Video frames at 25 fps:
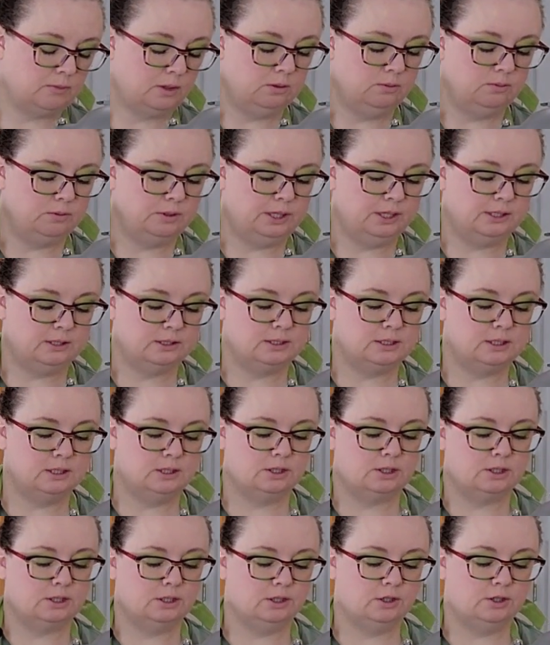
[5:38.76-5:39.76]
Oh, that's
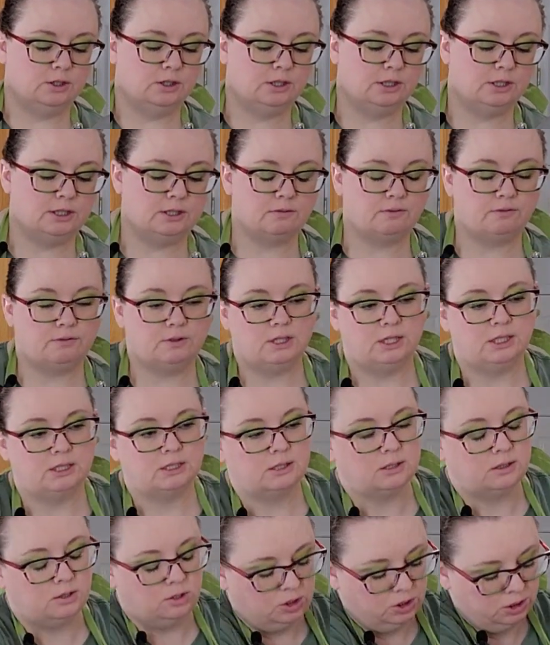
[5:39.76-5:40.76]
looking good.
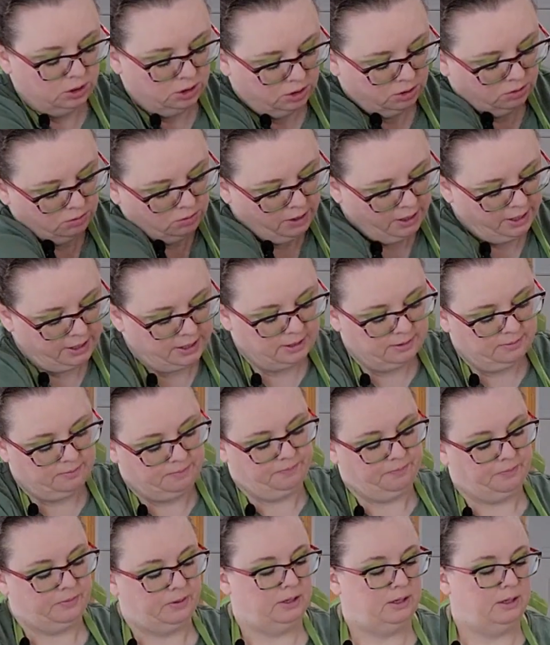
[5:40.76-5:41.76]
It's just right.
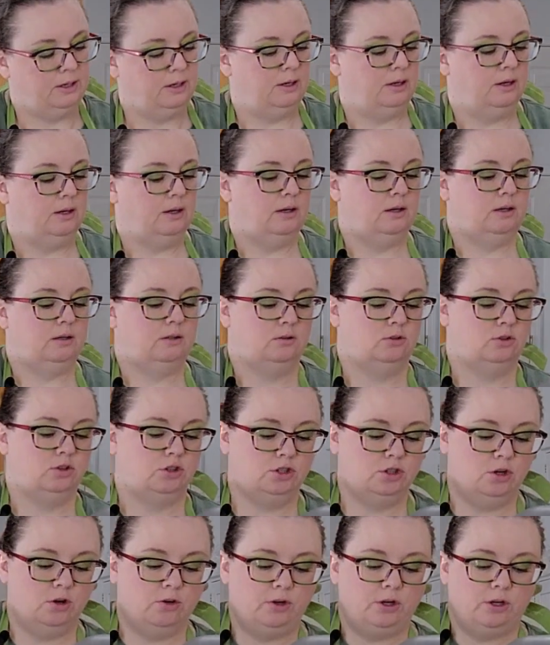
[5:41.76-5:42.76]
I'll
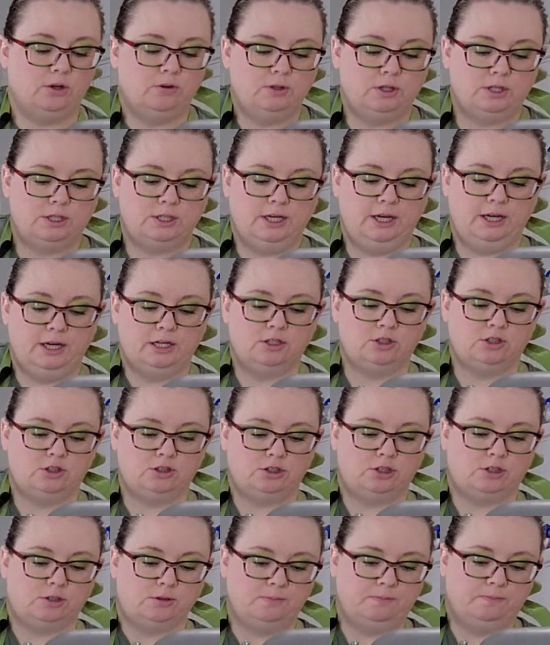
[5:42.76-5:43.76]
show you the
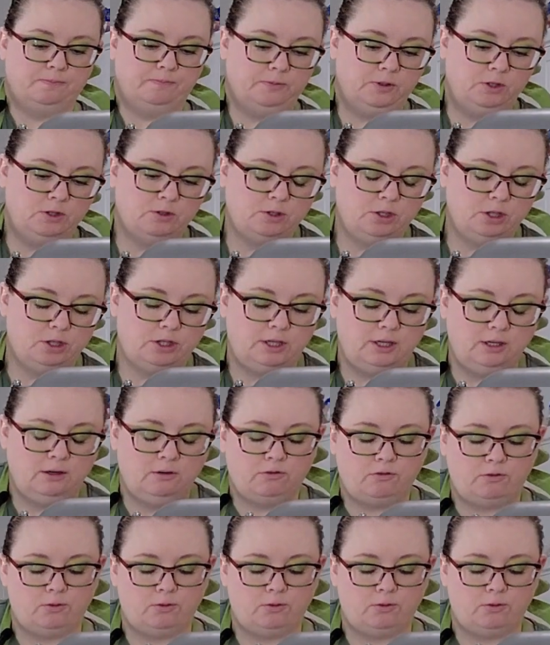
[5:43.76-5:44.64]
texture you're looking